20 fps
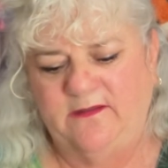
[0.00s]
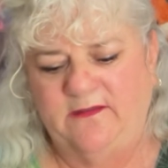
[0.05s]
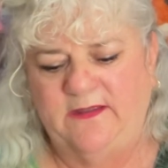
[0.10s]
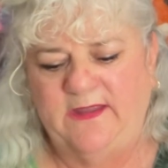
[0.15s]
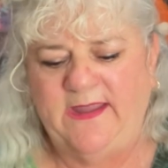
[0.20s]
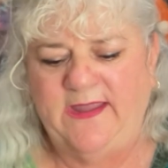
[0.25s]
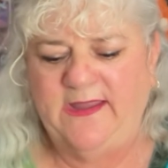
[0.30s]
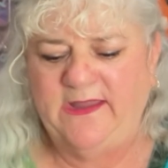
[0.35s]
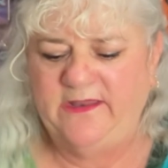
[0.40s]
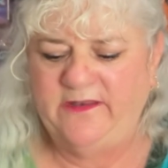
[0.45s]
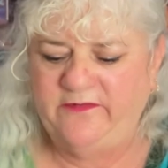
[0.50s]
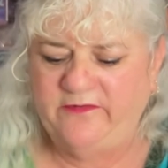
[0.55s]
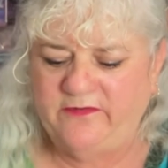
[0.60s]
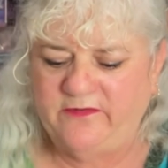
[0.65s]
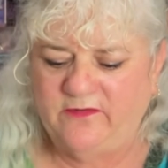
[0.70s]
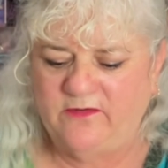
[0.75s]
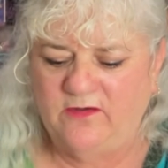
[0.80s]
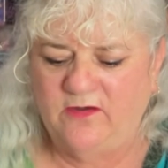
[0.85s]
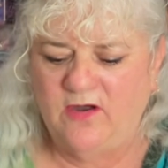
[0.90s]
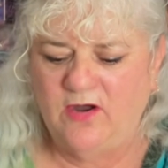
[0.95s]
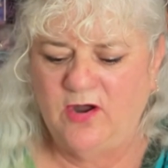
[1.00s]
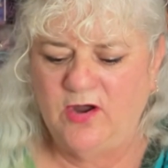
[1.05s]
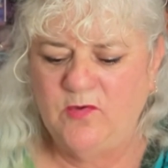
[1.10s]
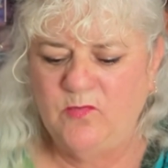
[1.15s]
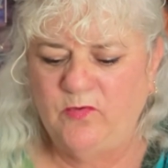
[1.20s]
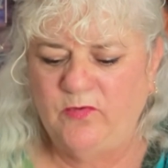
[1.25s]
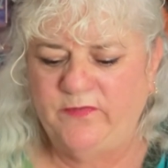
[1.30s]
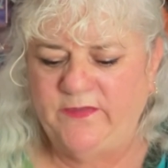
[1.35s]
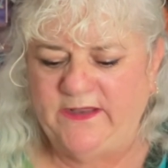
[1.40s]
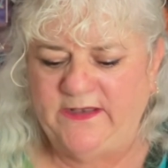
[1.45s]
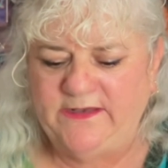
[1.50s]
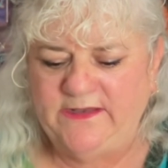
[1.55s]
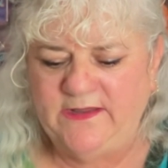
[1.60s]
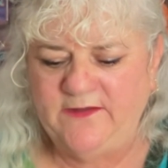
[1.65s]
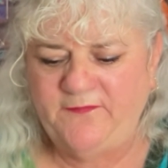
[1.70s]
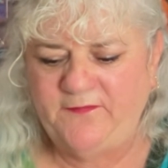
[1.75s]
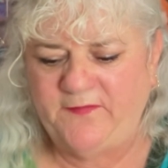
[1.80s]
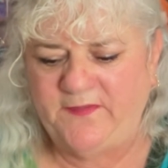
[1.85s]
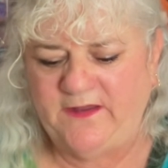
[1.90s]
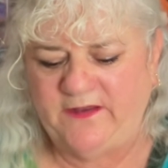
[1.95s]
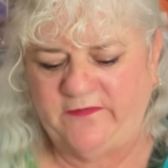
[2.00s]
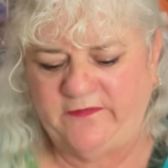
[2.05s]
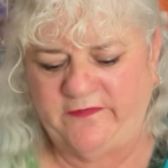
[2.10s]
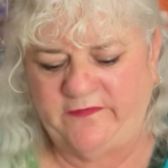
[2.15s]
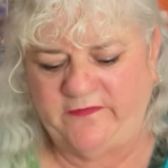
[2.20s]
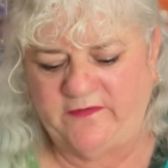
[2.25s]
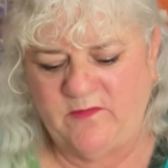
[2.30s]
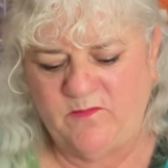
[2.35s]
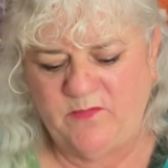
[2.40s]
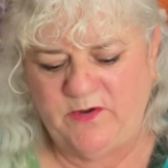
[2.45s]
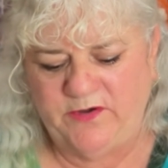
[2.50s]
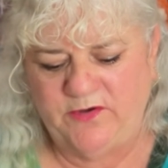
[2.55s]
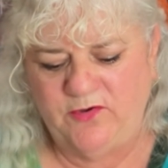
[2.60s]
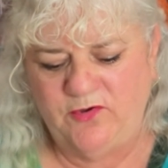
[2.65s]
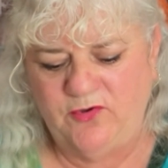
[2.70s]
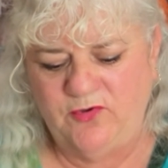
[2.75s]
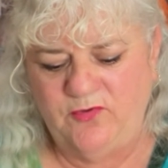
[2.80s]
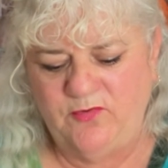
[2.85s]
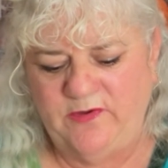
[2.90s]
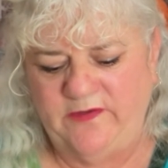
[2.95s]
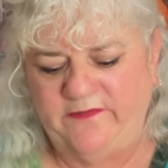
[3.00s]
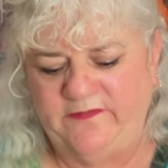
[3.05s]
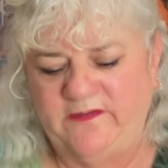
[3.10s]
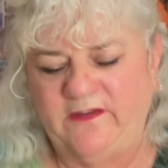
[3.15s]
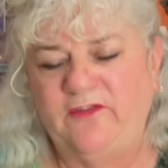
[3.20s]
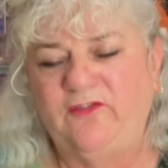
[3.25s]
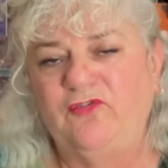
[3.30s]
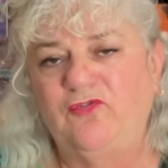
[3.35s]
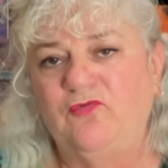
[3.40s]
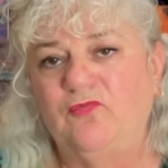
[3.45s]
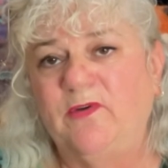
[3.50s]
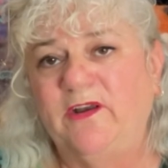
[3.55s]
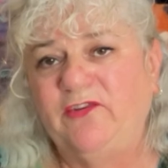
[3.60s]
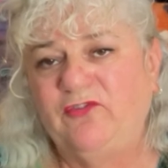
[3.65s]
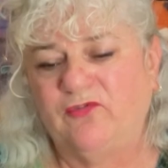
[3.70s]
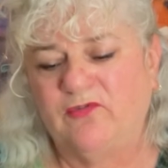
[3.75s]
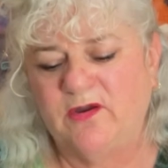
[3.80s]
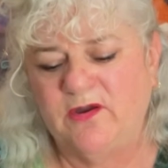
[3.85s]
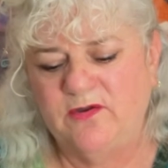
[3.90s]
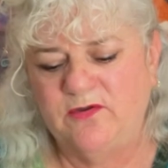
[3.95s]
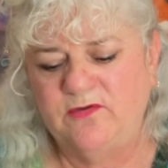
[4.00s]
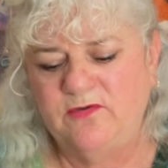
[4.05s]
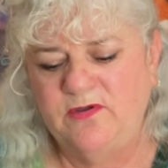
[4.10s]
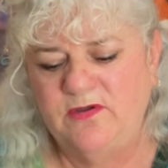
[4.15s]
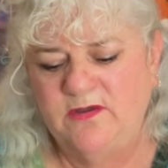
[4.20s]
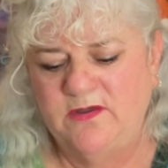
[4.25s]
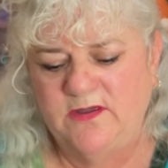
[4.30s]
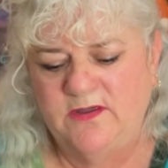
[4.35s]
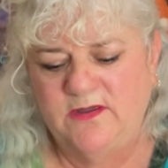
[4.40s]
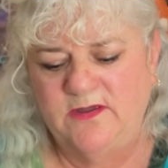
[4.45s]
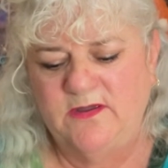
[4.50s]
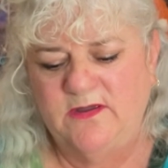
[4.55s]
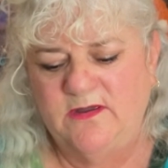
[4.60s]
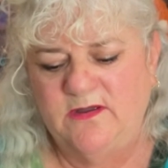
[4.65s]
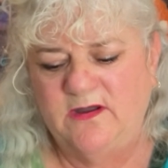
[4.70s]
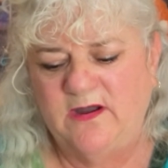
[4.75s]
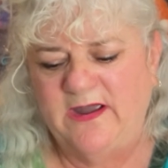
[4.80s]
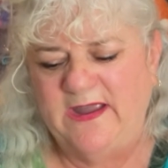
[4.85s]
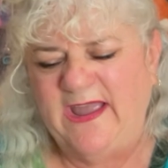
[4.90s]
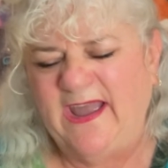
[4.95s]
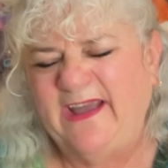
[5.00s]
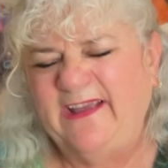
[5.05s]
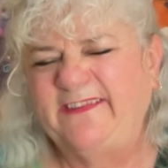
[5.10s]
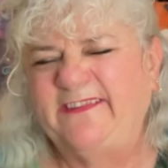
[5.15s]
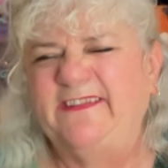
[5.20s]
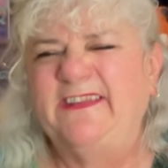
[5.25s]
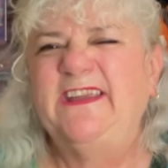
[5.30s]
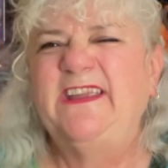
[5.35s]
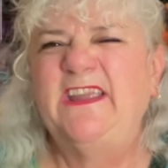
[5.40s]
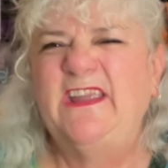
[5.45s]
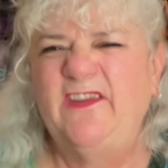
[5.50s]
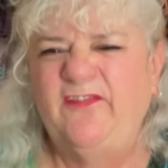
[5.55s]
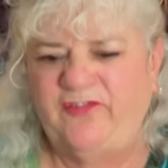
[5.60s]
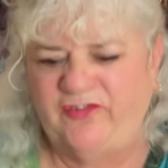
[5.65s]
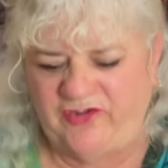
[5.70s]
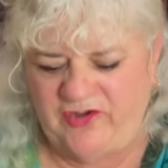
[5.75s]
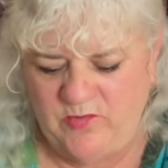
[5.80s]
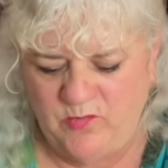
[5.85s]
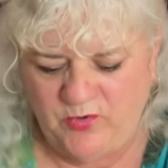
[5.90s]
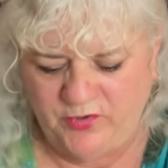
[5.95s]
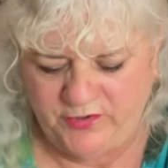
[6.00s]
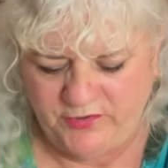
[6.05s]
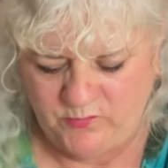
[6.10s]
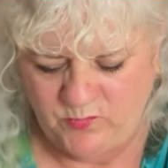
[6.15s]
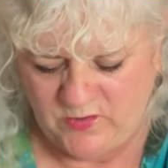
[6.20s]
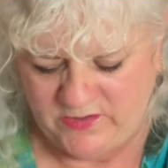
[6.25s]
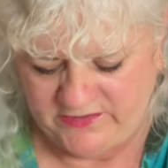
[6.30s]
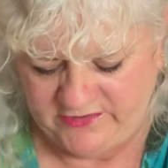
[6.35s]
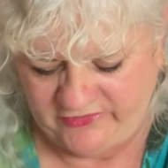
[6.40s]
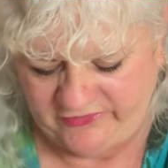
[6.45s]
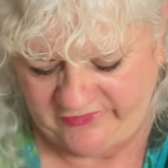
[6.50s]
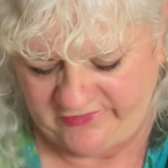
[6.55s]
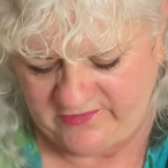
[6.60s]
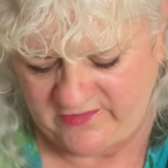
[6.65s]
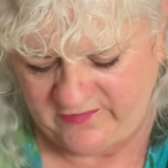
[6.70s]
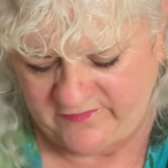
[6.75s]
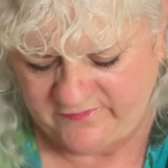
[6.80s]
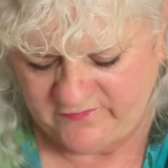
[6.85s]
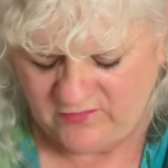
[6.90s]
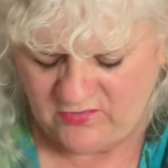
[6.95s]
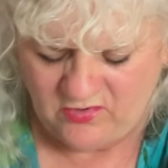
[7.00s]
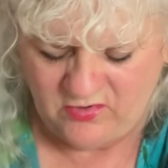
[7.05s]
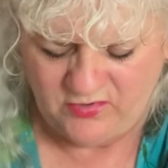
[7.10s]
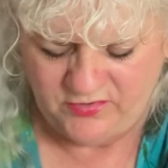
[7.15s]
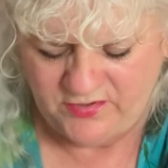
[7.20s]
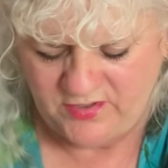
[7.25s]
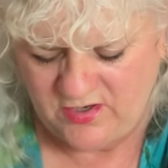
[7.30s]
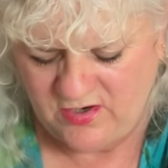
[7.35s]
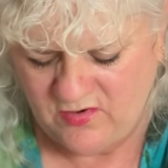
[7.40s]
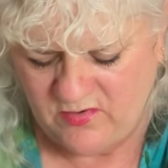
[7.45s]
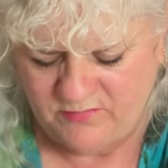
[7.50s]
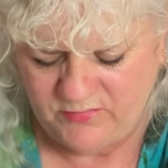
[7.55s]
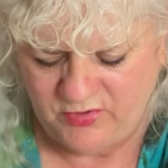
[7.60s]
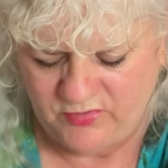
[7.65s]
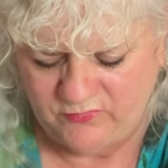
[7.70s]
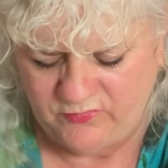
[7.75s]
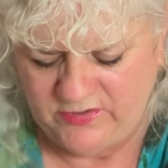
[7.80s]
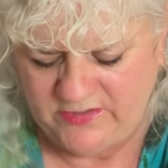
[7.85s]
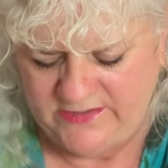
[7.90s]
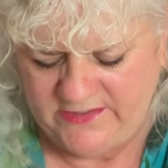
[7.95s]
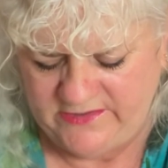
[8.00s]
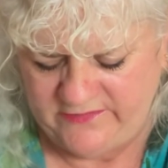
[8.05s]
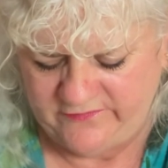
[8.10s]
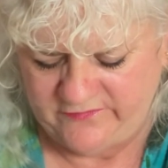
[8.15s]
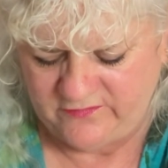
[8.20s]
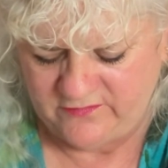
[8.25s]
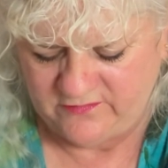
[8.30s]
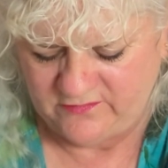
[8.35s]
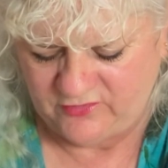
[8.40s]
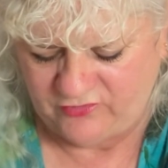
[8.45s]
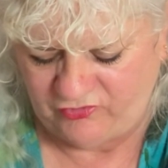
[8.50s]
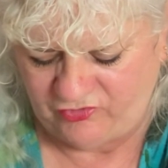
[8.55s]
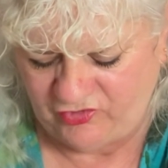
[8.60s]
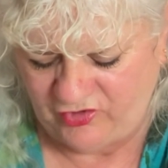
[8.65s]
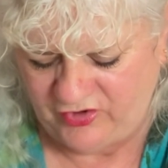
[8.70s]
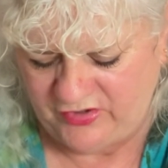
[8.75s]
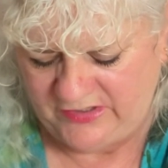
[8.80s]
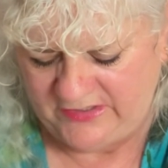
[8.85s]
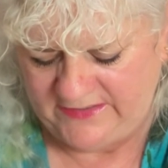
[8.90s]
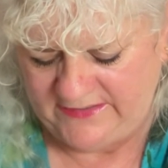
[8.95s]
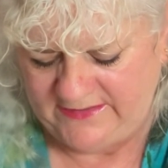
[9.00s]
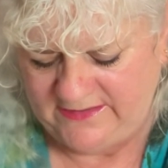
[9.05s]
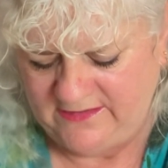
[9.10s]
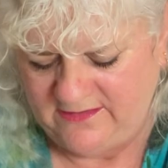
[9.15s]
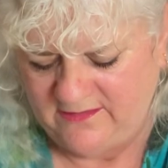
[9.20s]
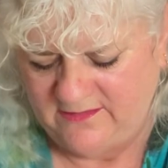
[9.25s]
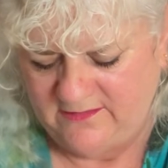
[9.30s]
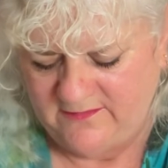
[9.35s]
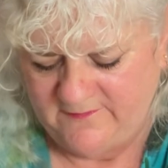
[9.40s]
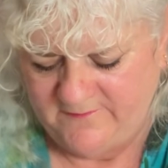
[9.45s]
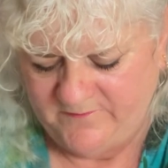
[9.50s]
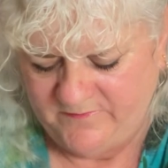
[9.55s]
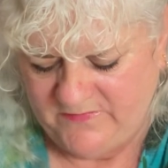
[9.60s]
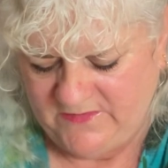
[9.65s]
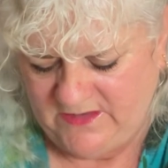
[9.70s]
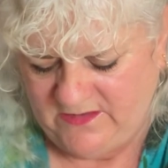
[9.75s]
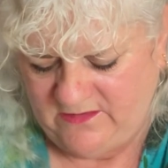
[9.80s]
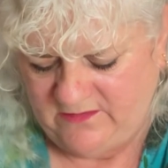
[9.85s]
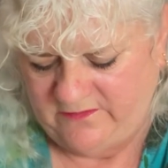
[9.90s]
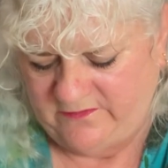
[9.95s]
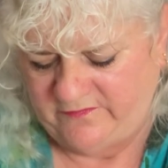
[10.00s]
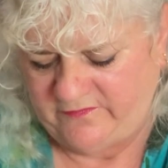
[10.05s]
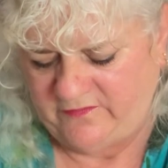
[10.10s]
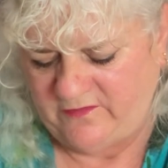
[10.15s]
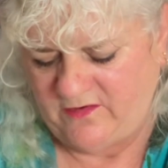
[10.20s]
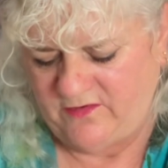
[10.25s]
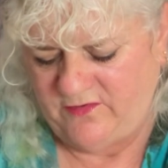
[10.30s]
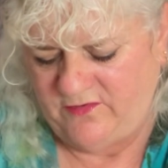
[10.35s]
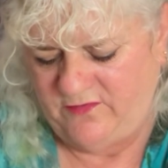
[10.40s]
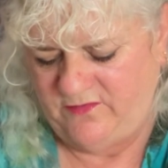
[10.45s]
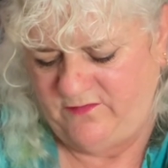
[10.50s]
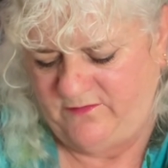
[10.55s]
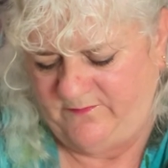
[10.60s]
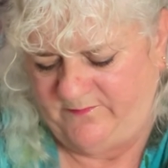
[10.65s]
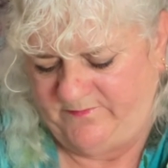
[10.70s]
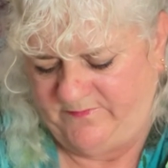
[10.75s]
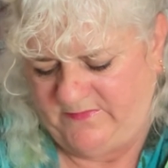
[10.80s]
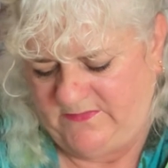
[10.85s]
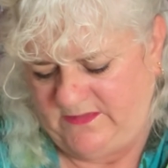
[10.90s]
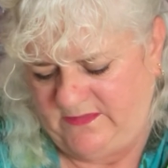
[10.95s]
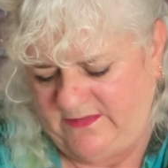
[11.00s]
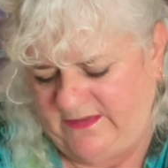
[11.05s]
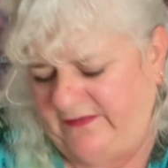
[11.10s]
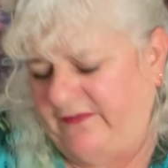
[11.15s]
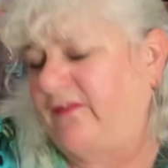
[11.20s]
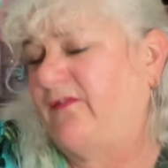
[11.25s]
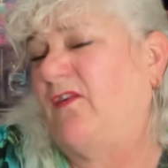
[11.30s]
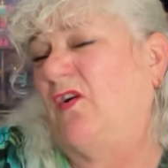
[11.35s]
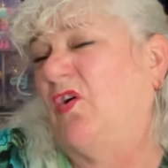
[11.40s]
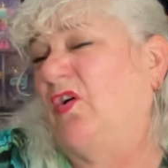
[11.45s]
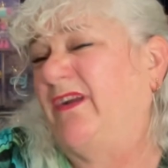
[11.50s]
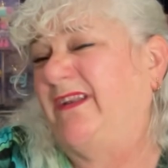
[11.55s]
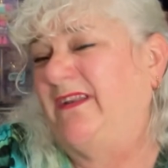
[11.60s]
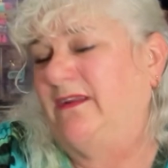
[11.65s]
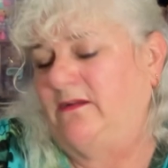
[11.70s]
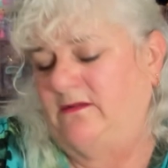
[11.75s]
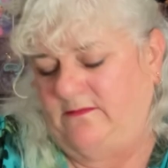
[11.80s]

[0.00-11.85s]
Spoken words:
And I will then gift that to someone who is into retro. I asked Nikki if she wanted one, and she goes, oh no, I'm not really into journaling. So that's fine.